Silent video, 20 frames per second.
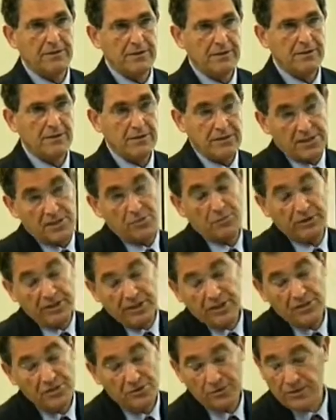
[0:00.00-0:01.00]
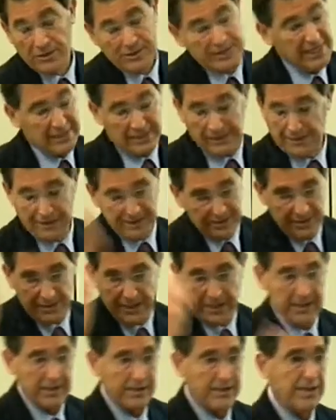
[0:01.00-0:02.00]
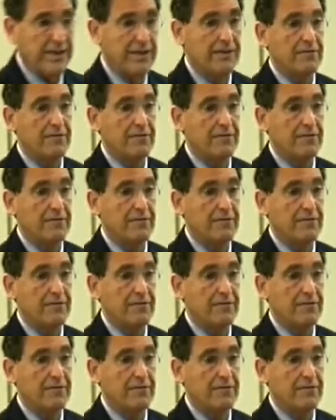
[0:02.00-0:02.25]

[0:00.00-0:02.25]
Because it's within student, that's taken care.